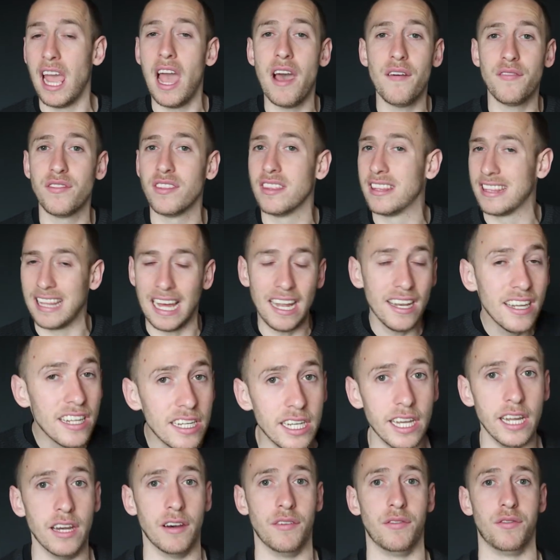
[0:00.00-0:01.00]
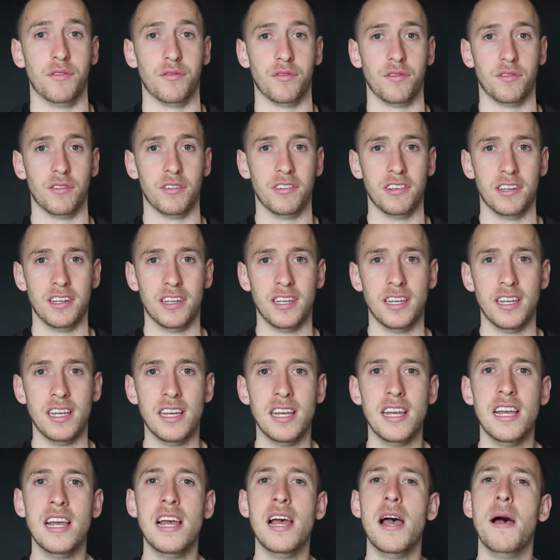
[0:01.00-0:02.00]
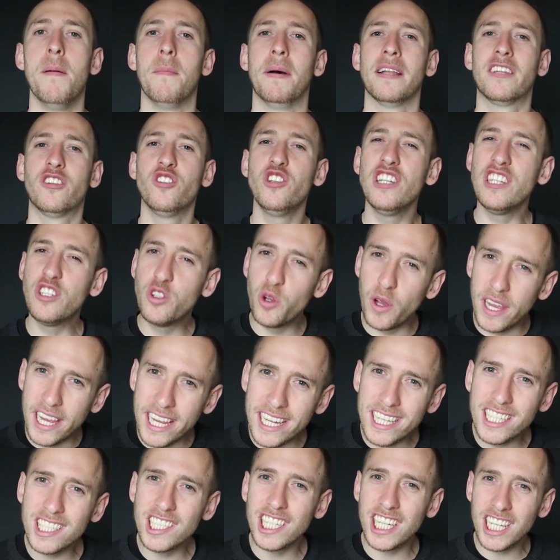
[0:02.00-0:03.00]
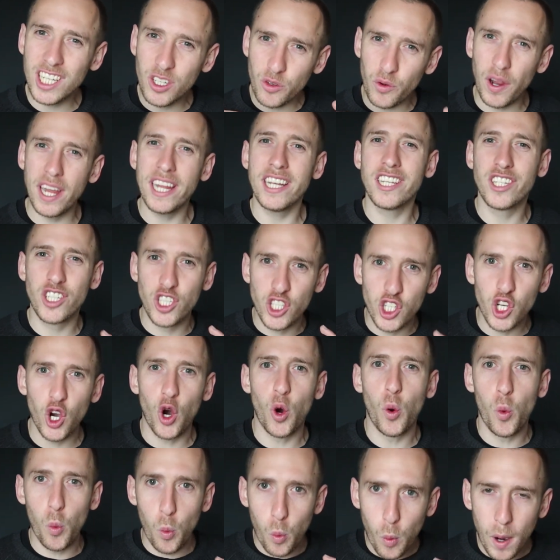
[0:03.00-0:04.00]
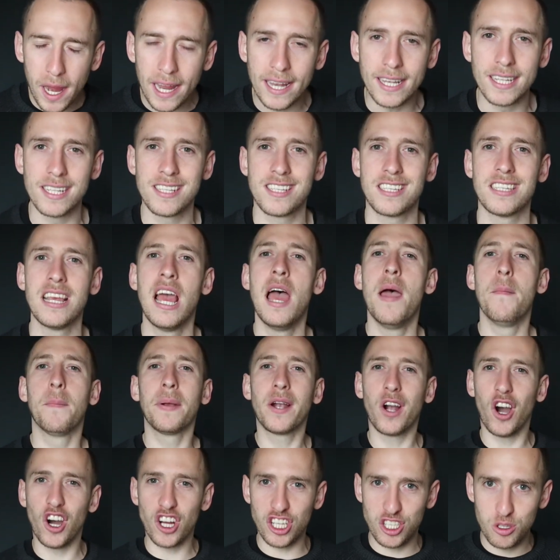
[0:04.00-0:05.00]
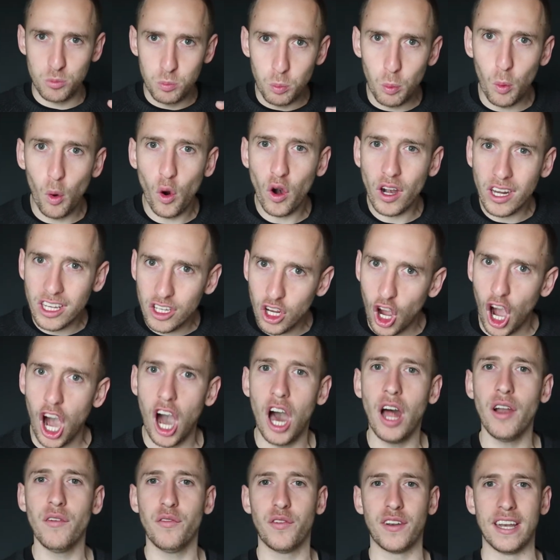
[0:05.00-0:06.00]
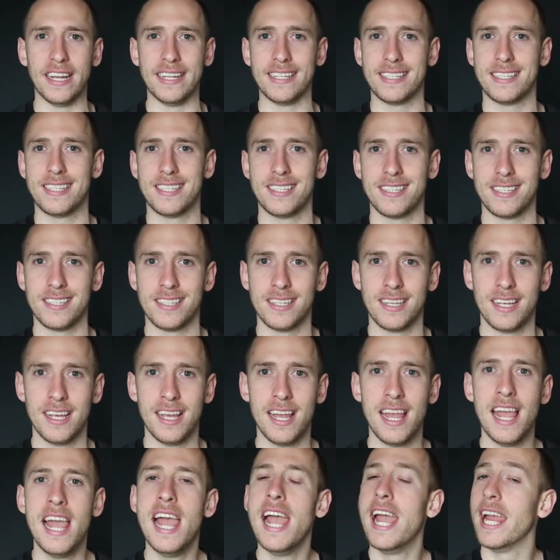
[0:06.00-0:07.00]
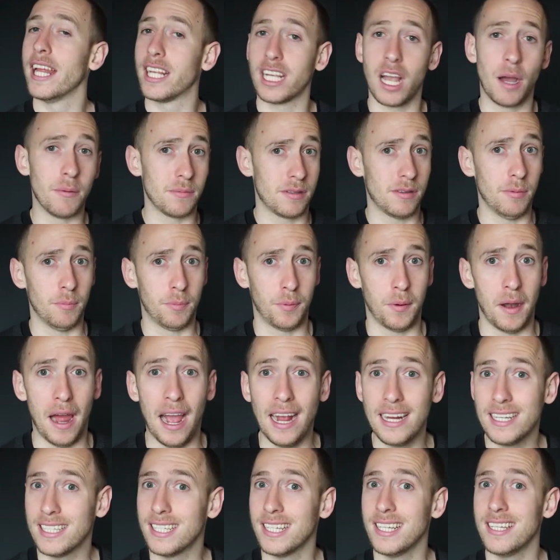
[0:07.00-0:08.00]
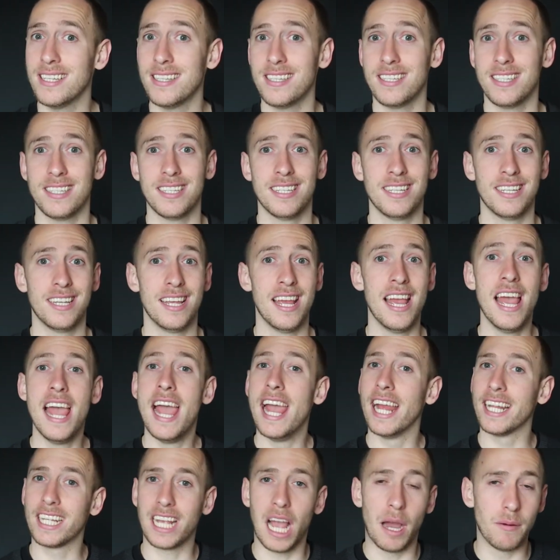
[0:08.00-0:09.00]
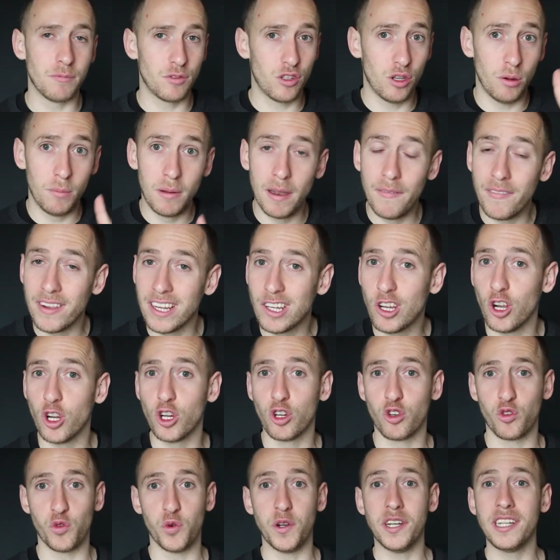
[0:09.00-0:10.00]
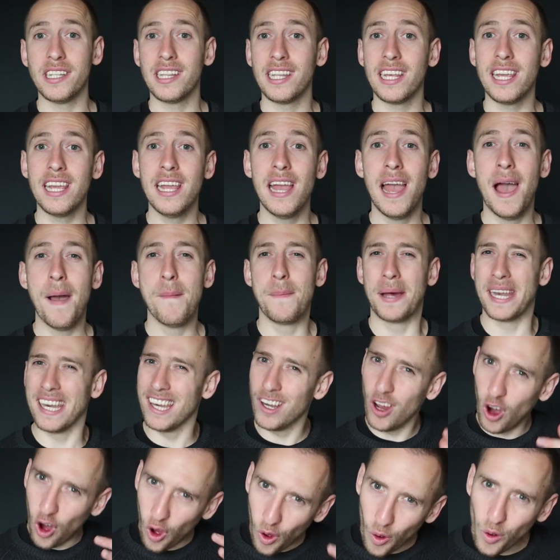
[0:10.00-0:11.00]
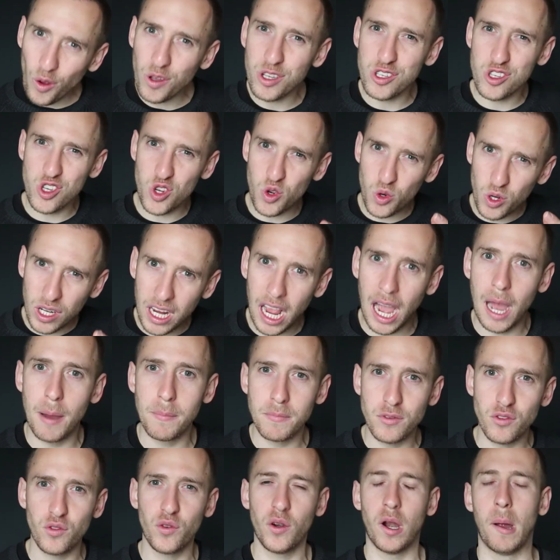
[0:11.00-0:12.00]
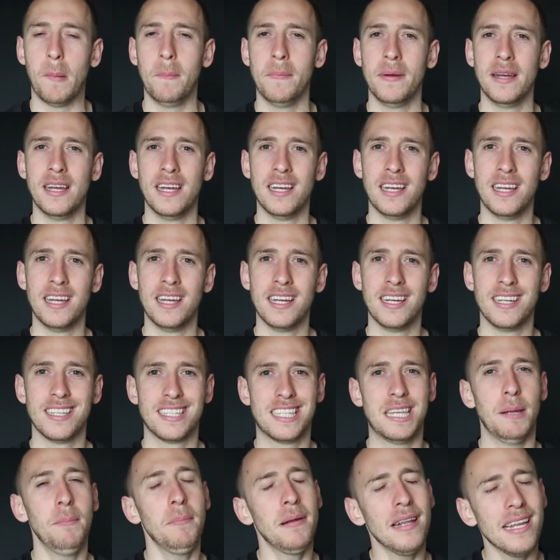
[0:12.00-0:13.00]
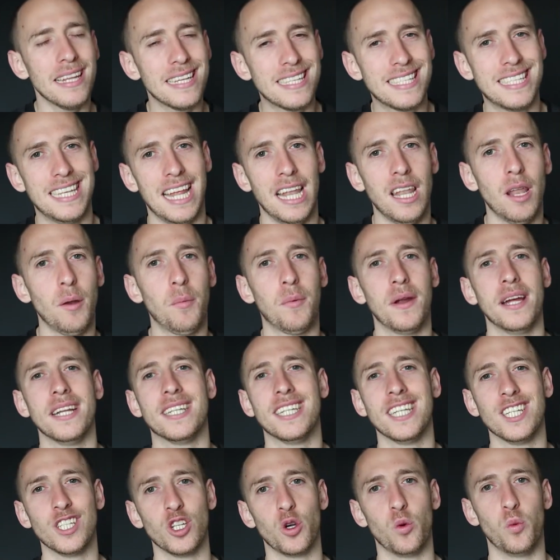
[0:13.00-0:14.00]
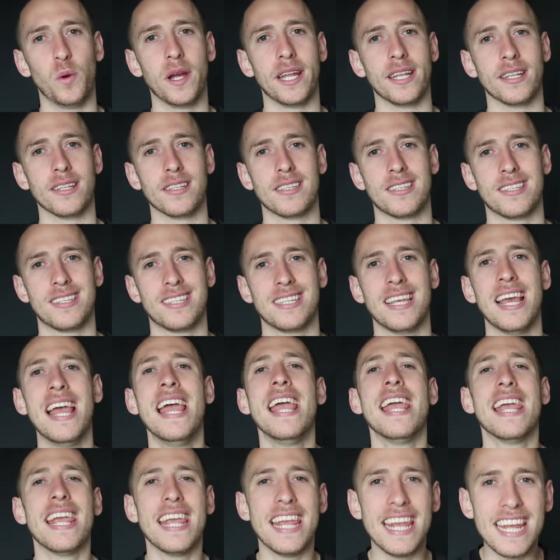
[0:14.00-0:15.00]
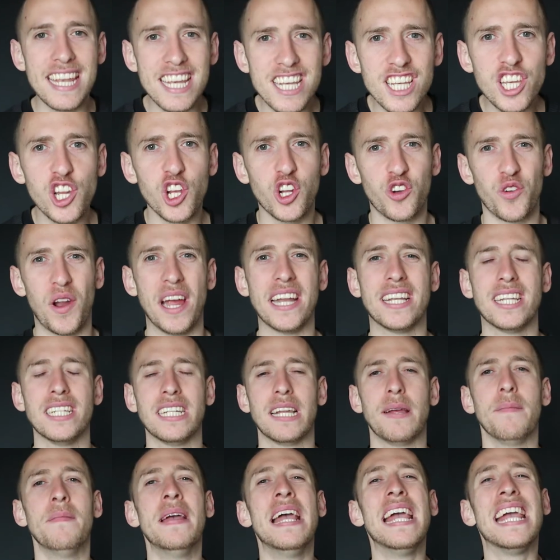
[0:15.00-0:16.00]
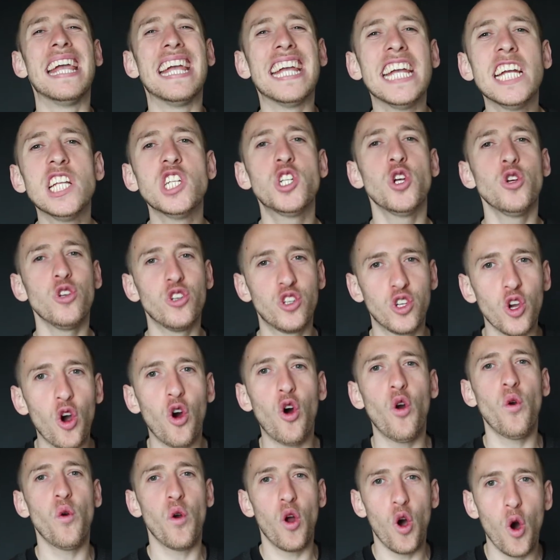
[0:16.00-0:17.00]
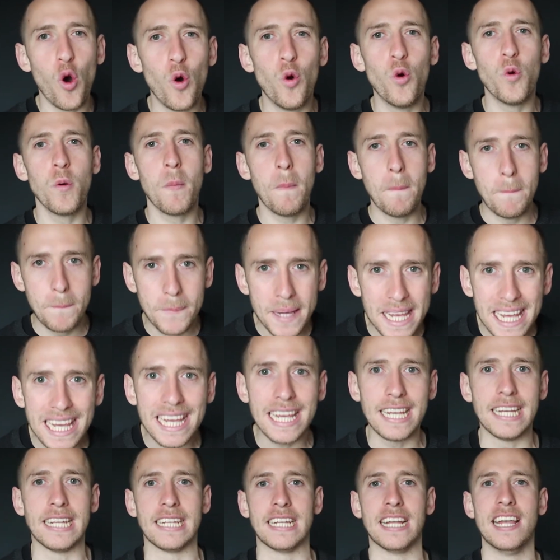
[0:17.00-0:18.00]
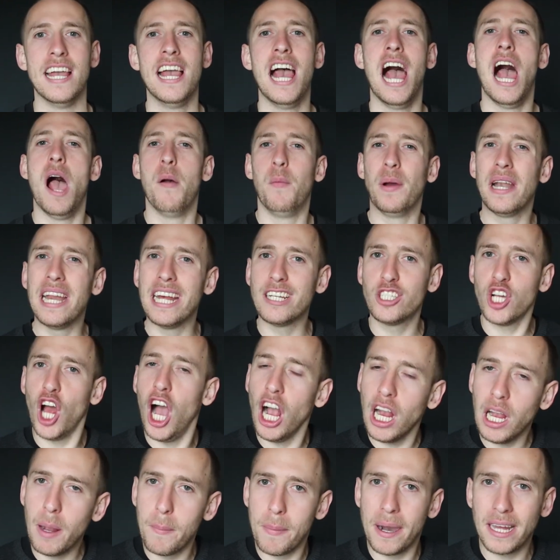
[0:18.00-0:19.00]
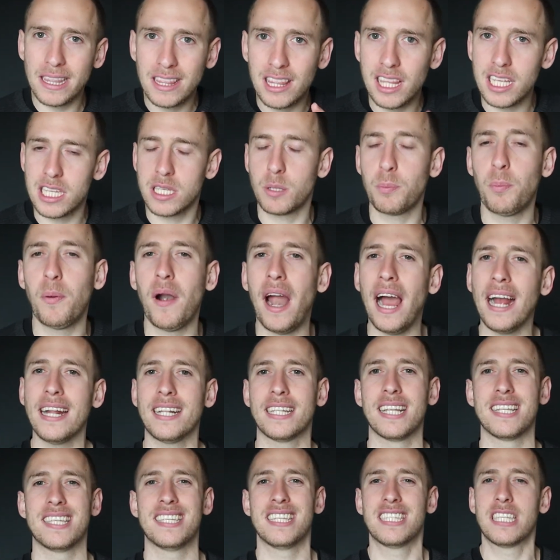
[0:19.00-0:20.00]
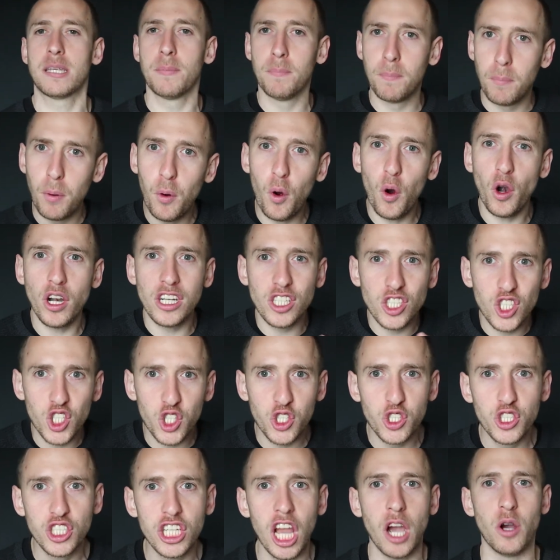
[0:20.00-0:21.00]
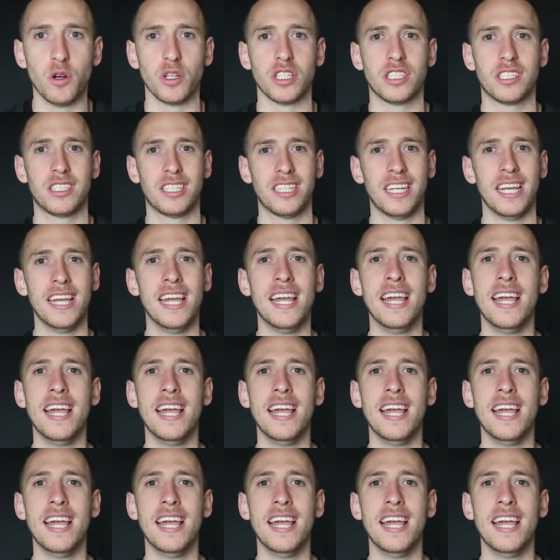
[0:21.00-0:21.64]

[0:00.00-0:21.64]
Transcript: They haven't done enough. But you need to integrate your wins because more confidence, it comes from practice, it comes from living congruently, but it also comes from simply celebrating your wins, integrating them into your own being. And when I talk about this practice, it's important to note,